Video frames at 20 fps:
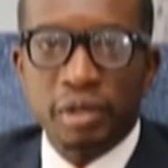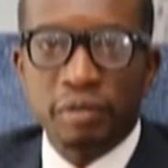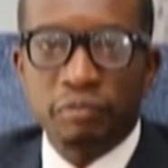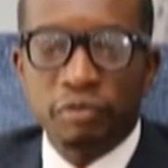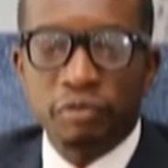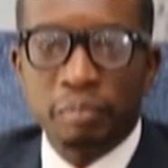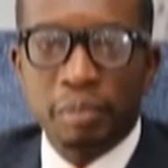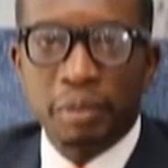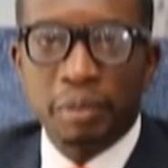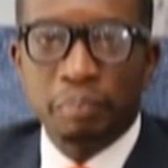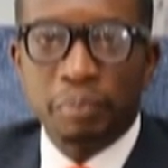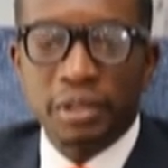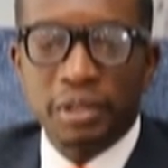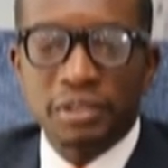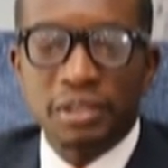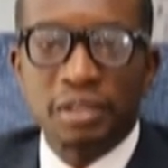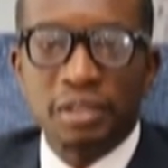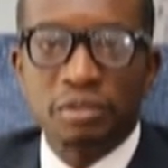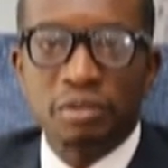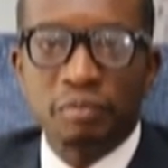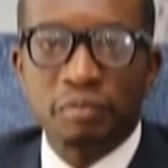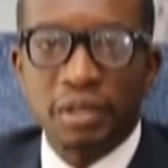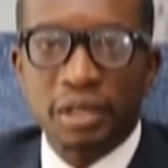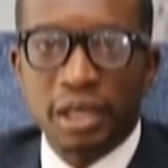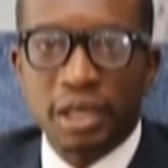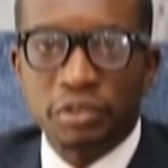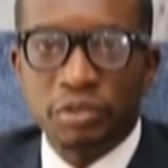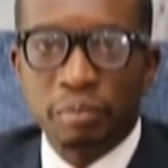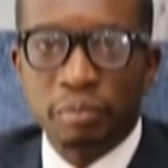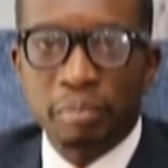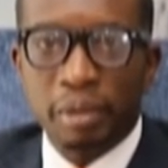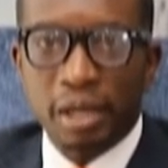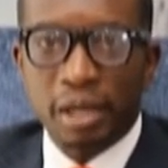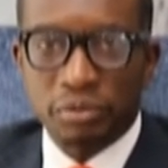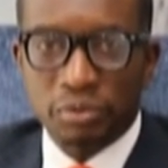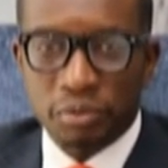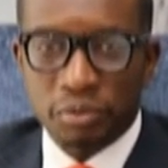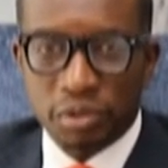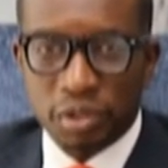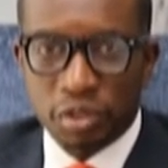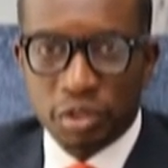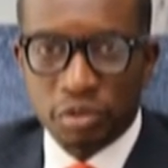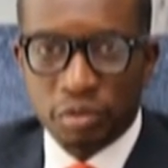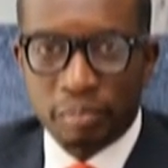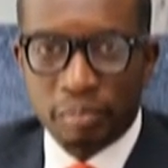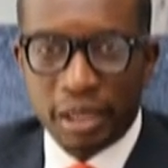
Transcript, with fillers: and former President of the Nigerian Bar Association.